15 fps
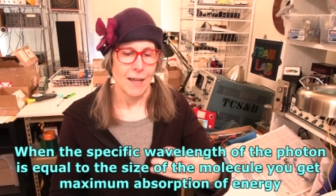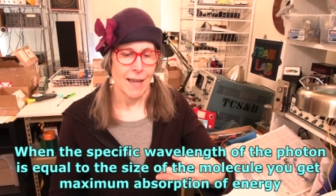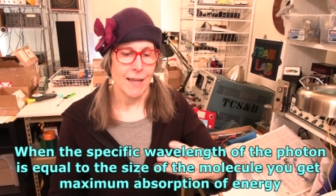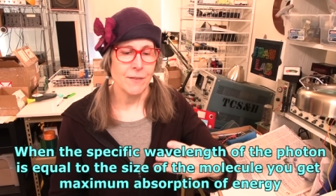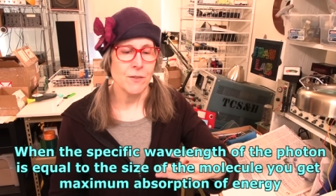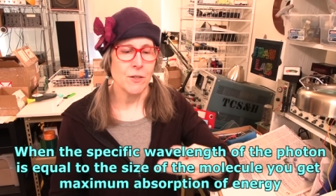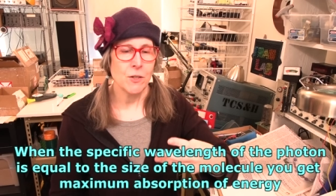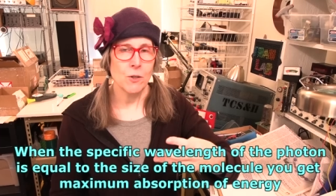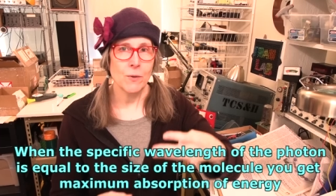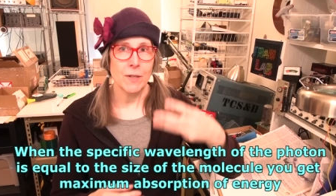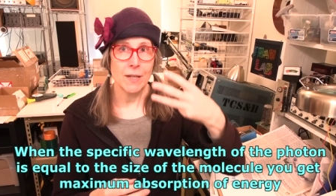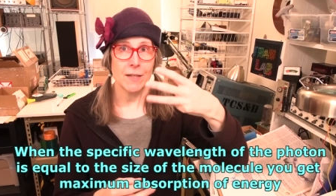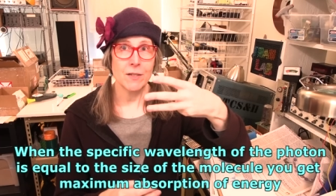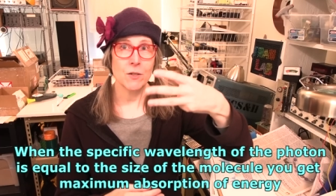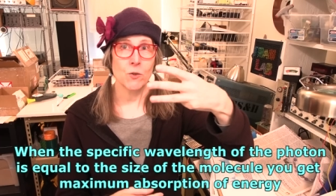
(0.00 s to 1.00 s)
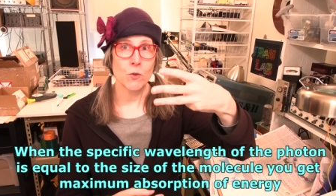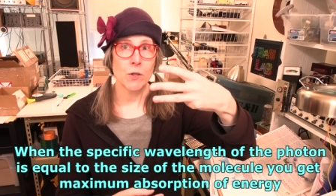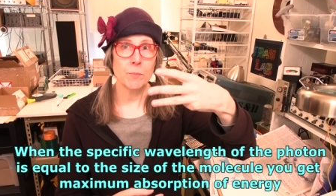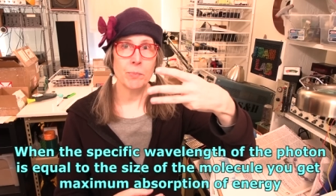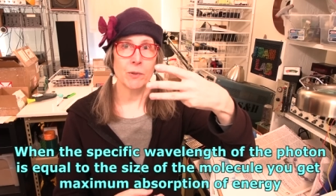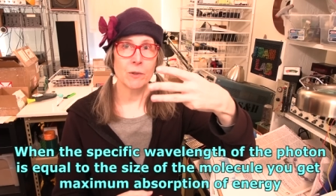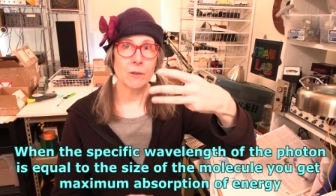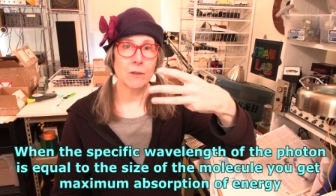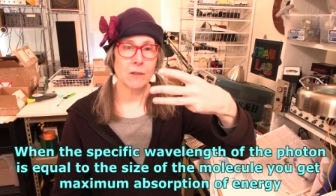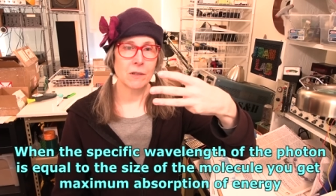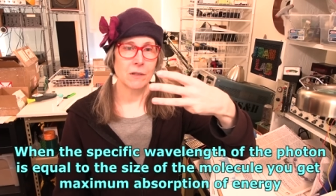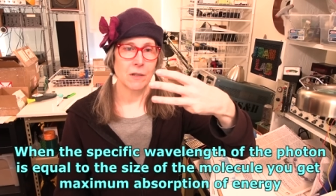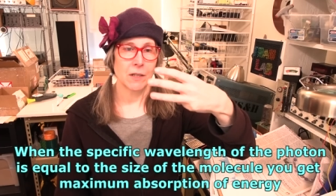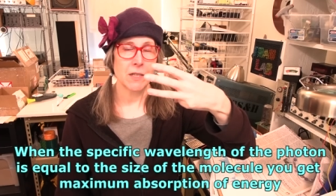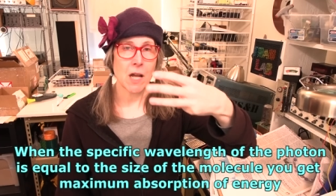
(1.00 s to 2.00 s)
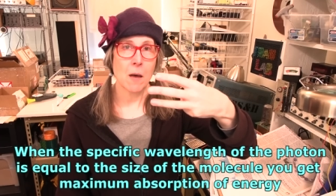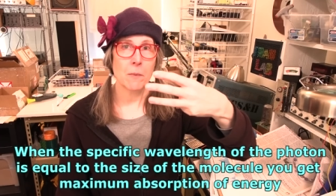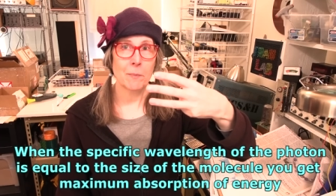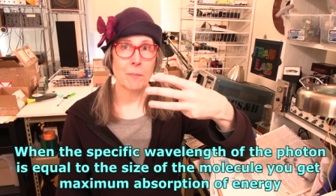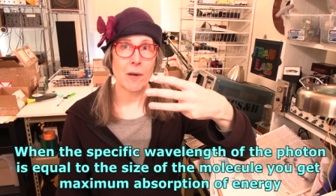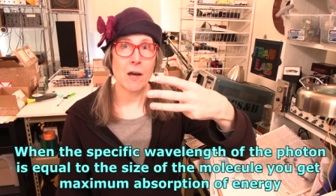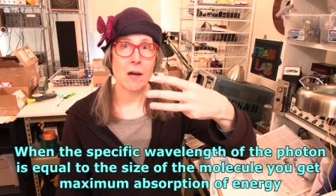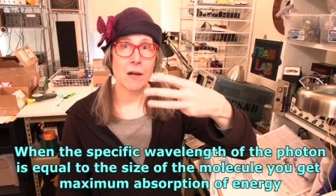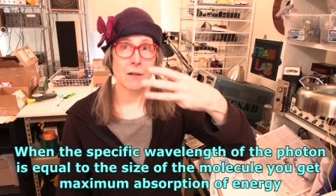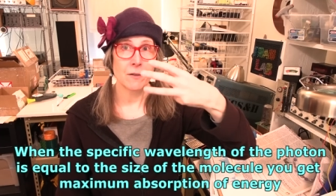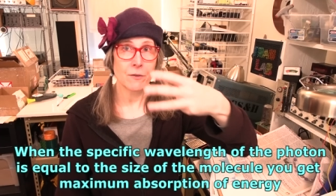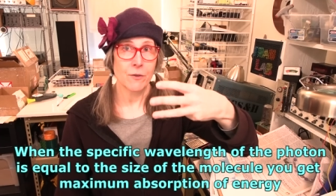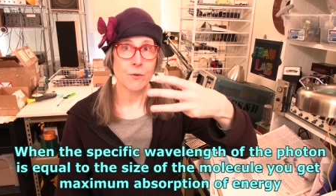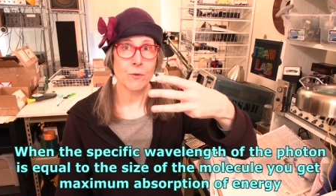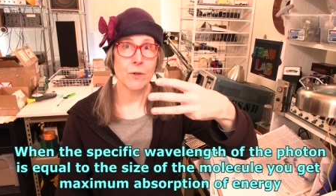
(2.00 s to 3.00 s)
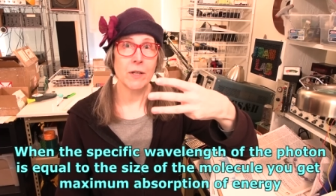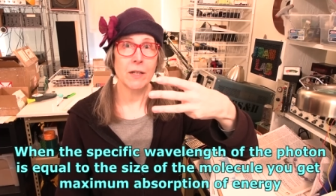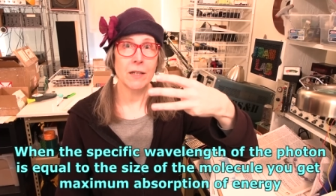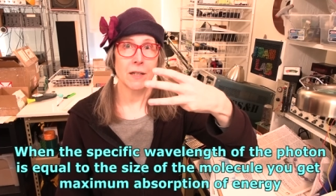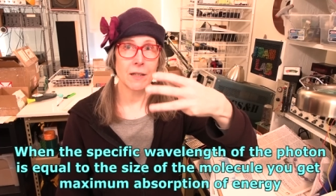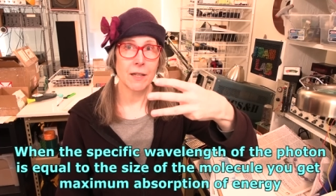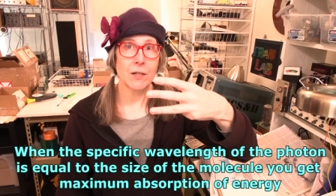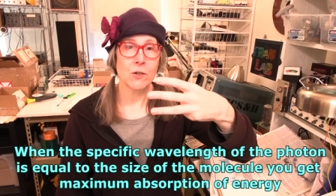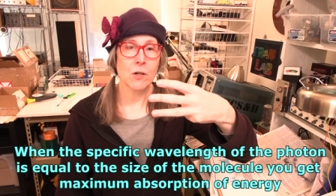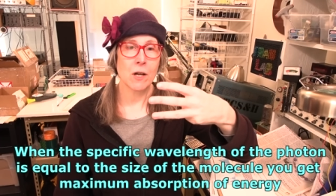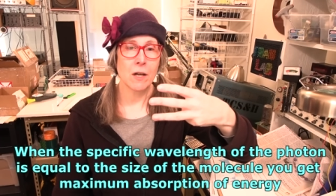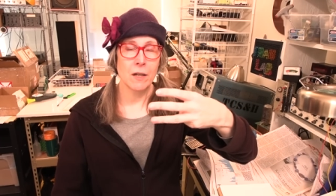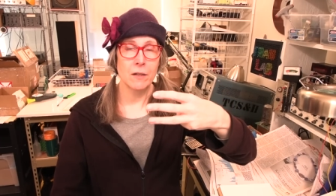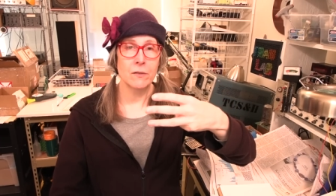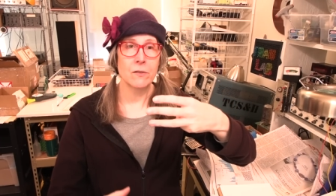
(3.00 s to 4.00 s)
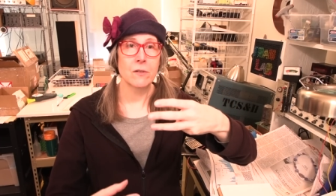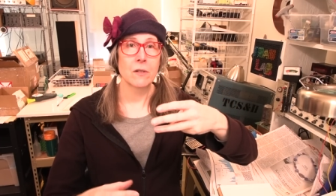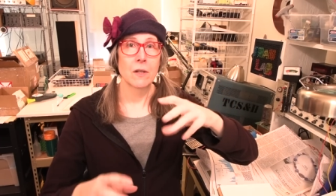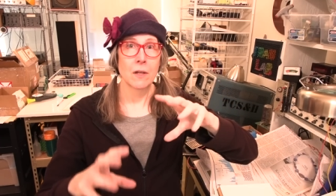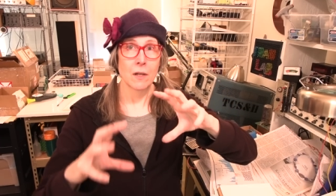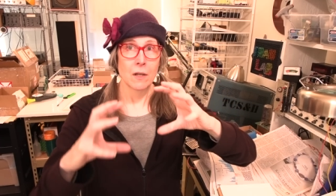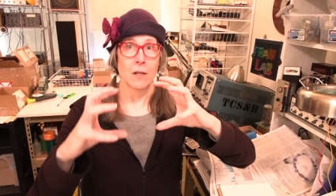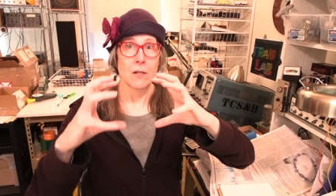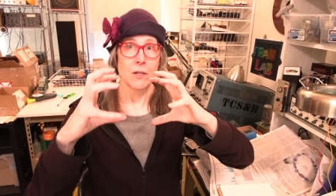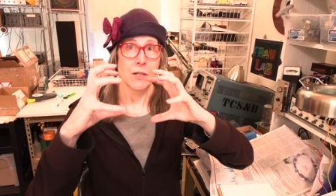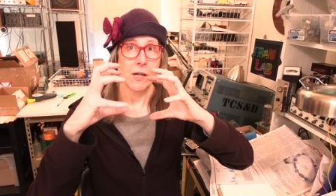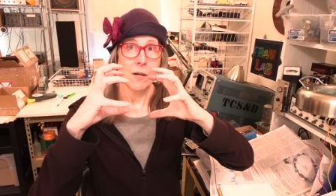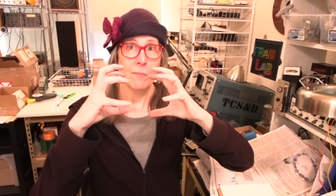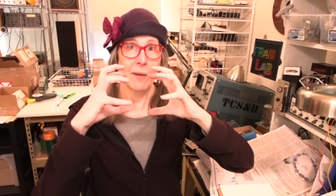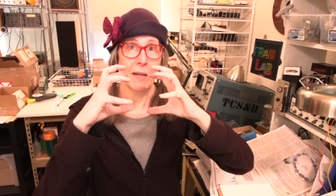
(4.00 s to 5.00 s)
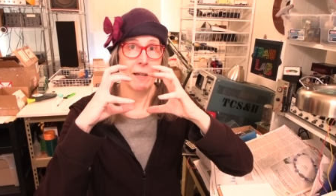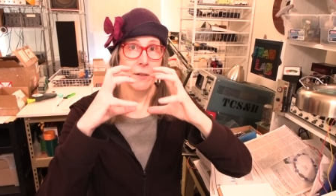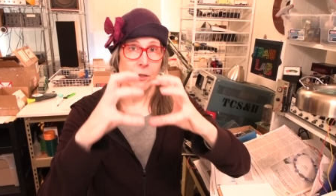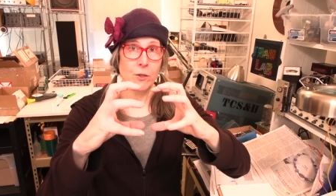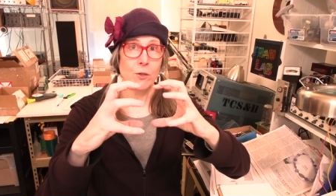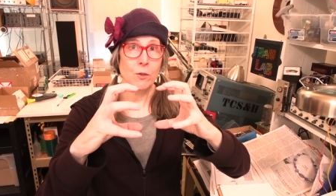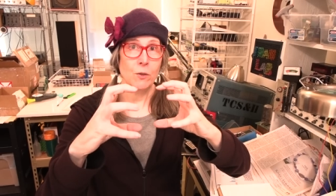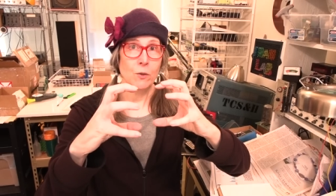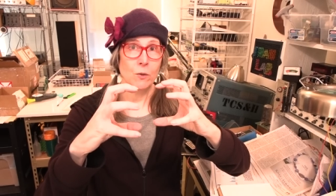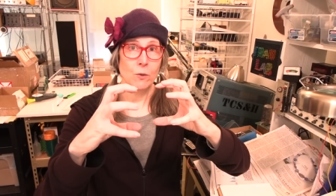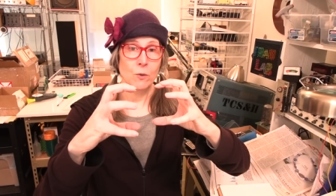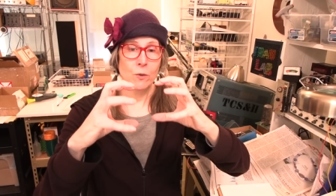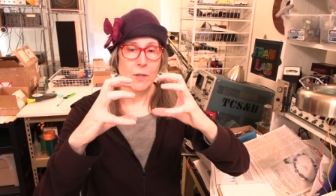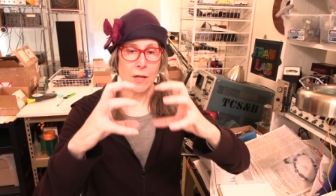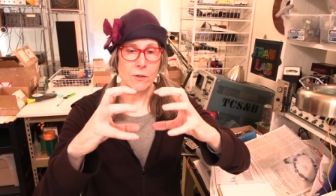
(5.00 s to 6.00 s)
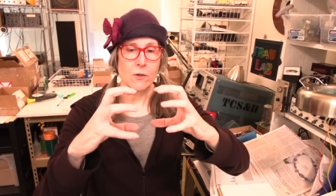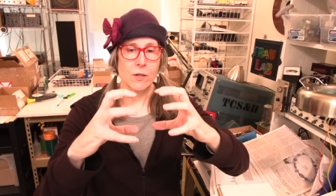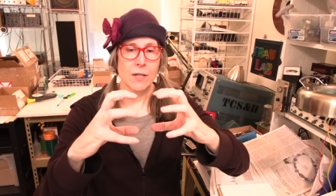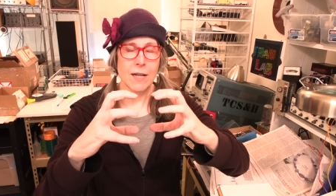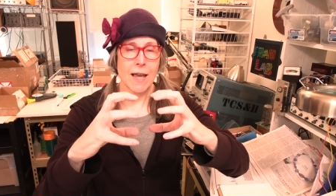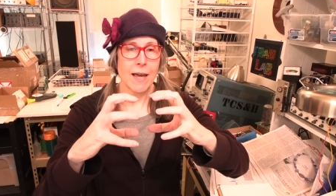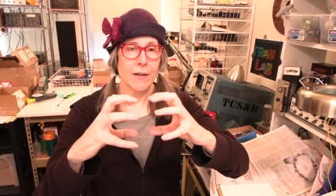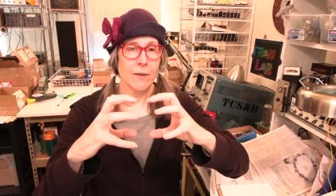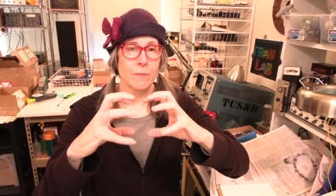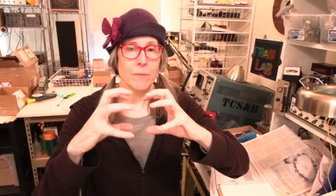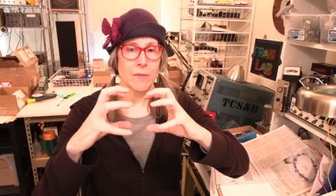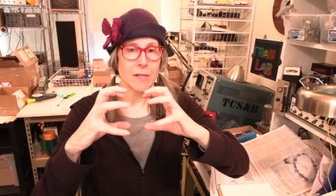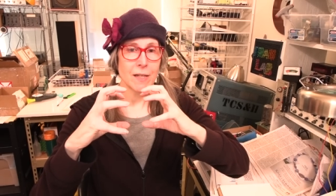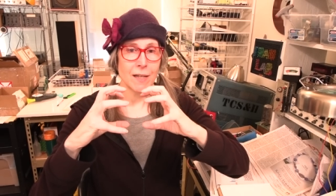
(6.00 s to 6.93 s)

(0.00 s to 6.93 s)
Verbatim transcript: N2, it's a triple atomic bond, 3 electrons shared by 2 nitrogen atoms.